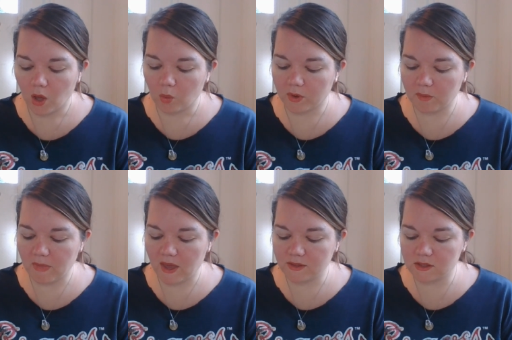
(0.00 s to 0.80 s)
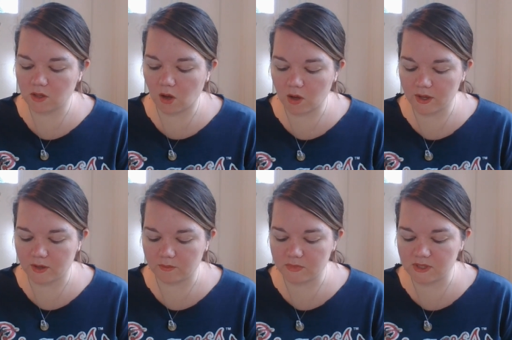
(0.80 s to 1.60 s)
When a maid saw
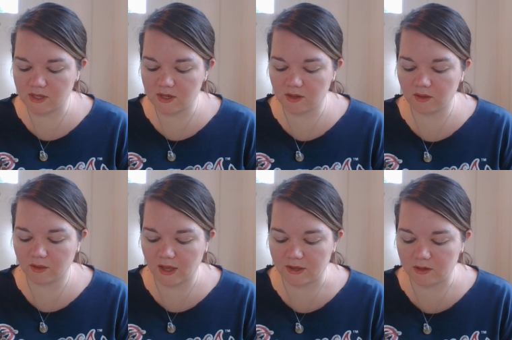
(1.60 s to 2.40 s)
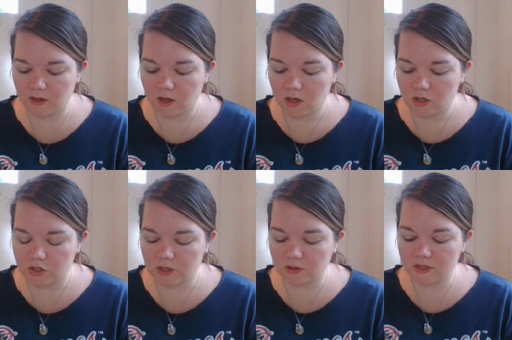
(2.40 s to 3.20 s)
him seated in the light,
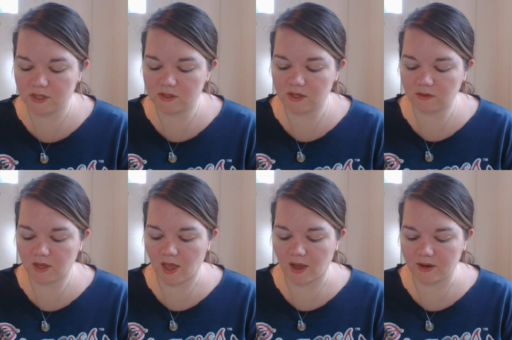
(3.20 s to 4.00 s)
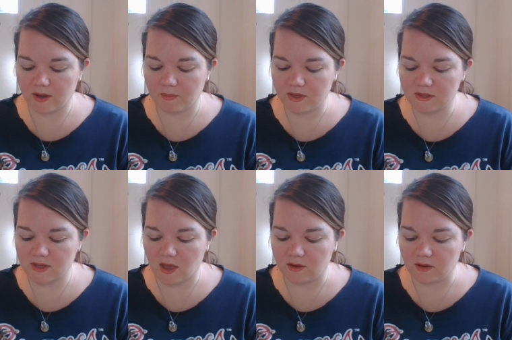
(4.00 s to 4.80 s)
she looked intently at him and
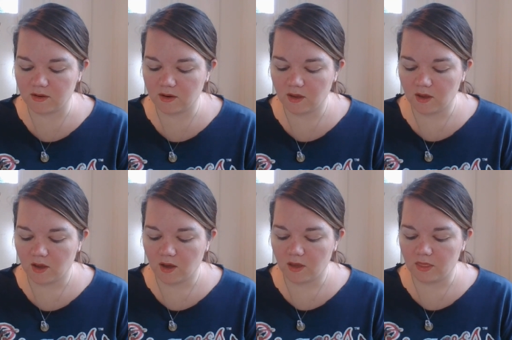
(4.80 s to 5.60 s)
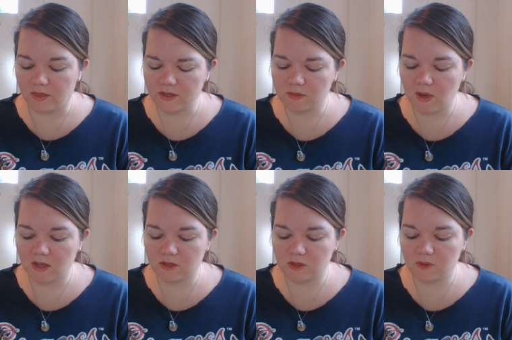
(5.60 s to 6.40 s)
said, This
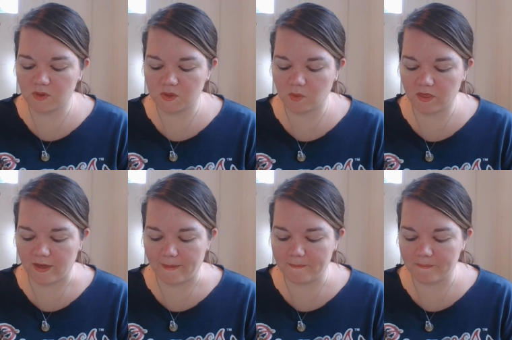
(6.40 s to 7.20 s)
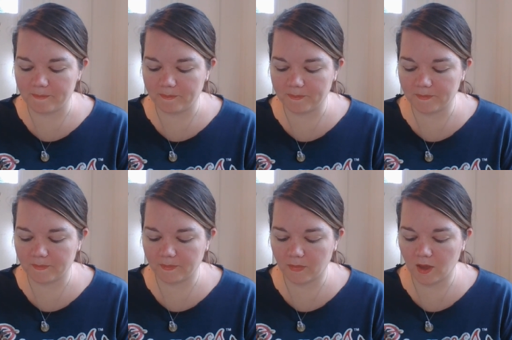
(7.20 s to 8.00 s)
man too is with him.
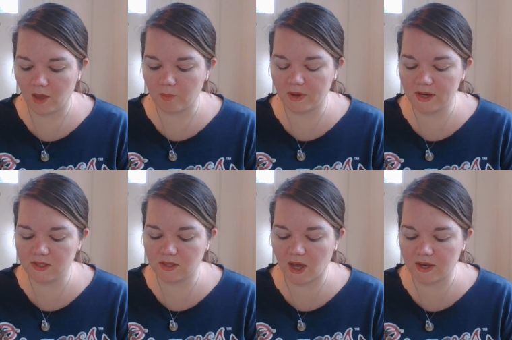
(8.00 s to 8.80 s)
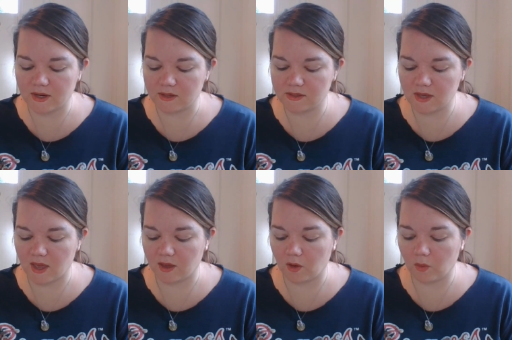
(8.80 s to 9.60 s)
But he denied it,
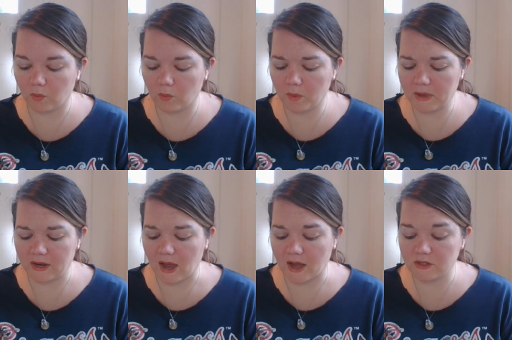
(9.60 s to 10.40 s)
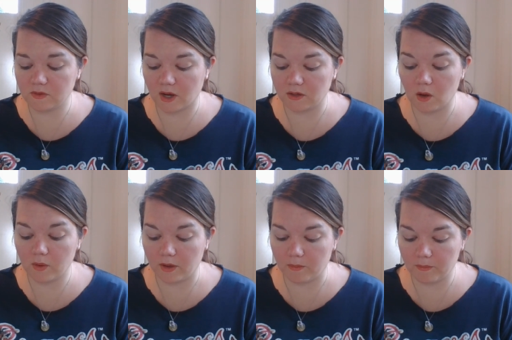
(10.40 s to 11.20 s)
saying, Woman, I do not know
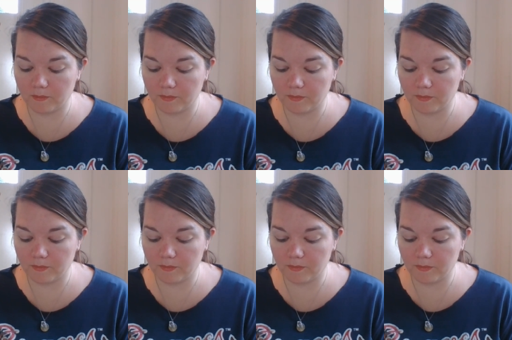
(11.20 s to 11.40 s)
him.